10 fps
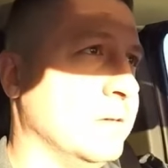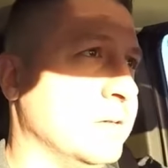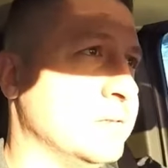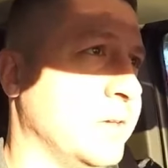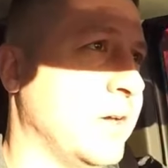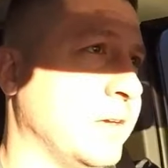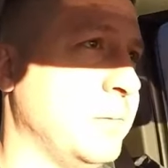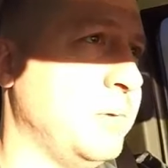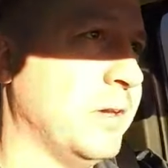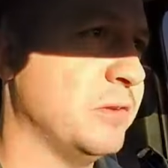So yeah, I'll
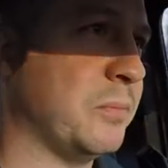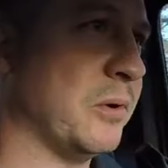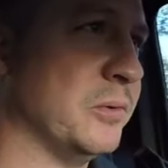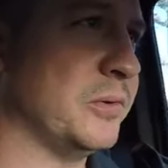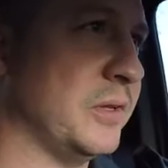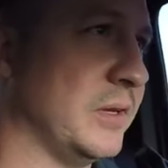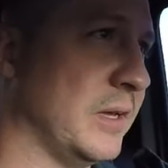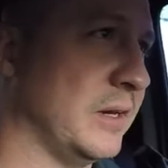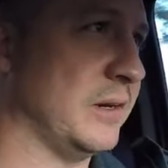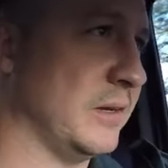keep you guys posted
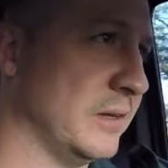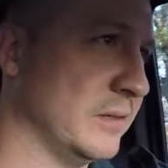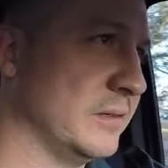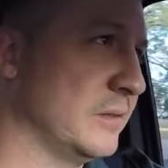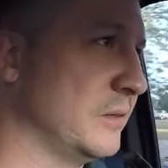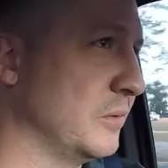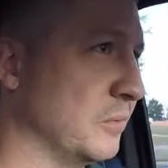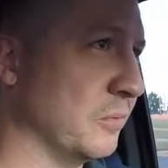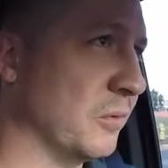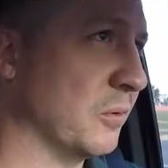on
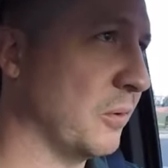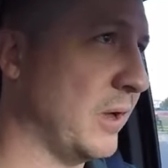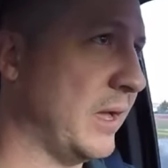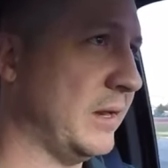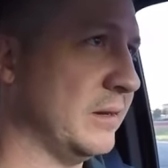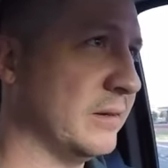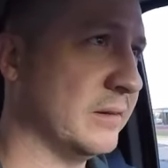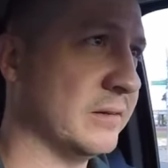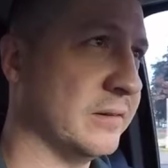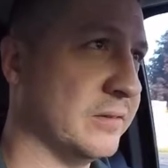where we're at.
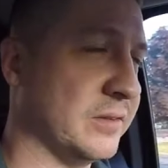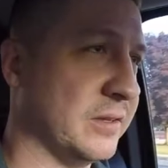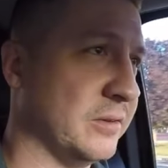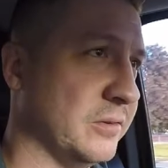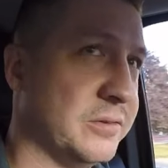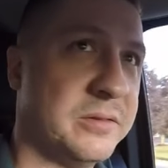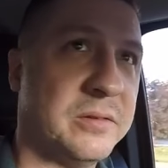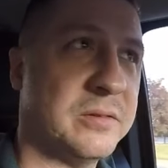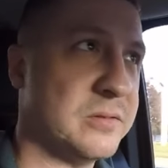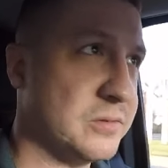I said there's
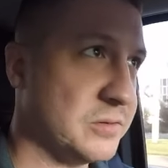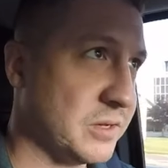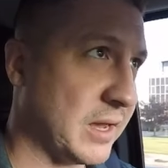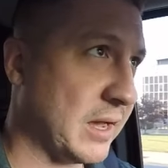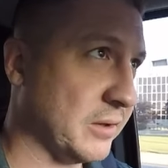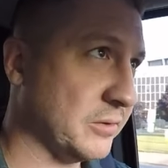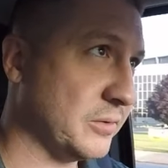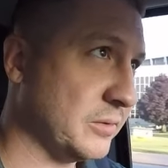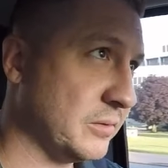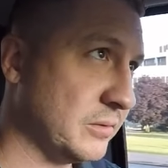a
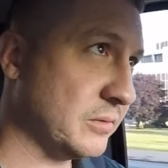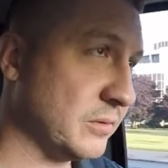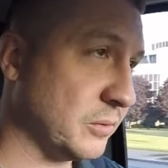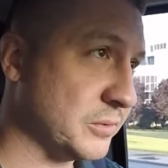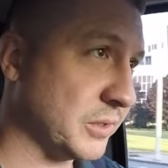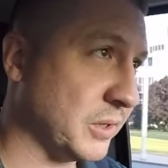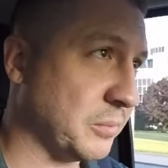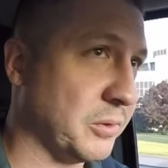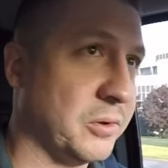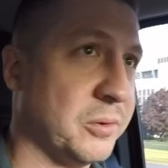house. There was a
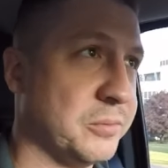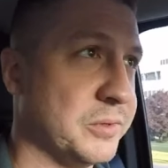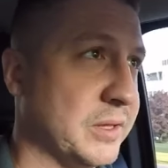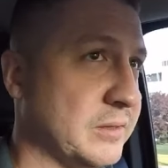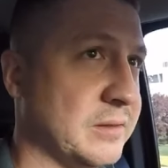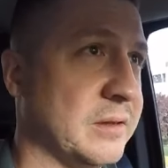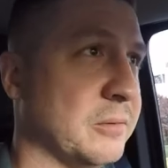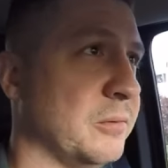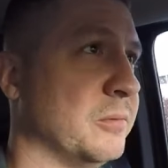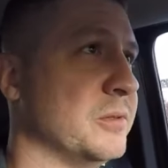couple homes that
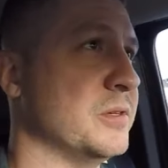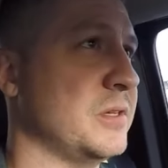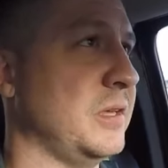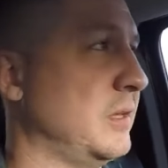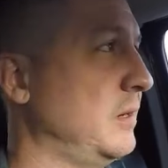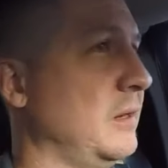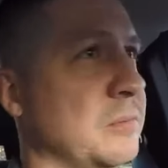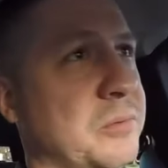we wanted to see that needed